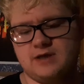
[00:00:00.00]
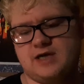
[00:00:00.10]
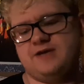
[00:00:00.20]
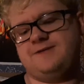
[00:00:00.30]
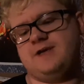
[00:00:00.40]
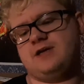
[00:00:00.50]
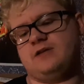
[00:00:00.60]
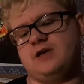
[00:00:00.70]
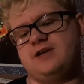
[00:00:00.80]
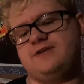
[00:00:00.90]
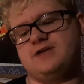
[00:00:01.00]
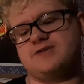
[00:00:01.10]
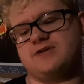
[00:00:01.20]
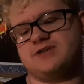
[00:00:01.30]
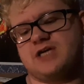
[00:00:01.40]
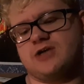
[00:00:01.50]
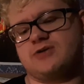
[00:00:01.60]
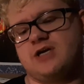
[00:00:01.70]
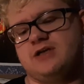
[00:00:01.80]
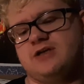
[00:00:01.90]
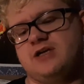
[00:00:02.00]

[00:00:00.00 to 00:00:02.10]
I think a lot of things are exaggerated,